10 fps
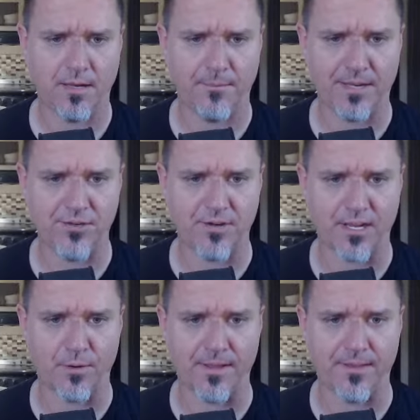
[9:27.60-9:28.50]
And make sure
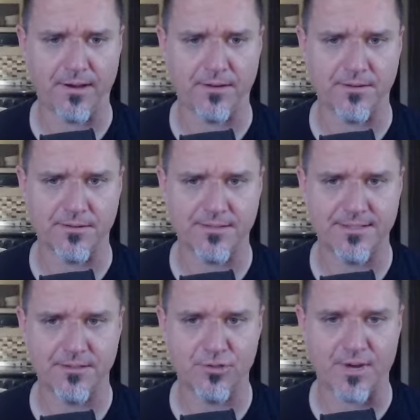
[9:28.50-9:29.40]
I go in there and
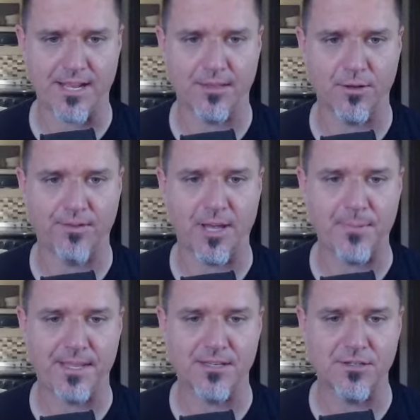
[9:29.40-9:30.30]
trade those
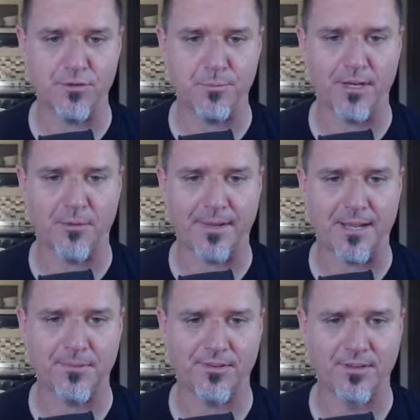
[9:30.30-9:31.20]
up into bigger
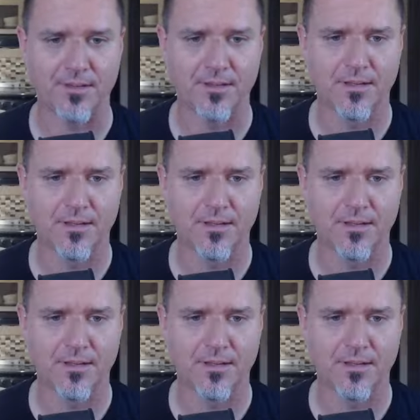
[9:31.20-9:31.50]
maps.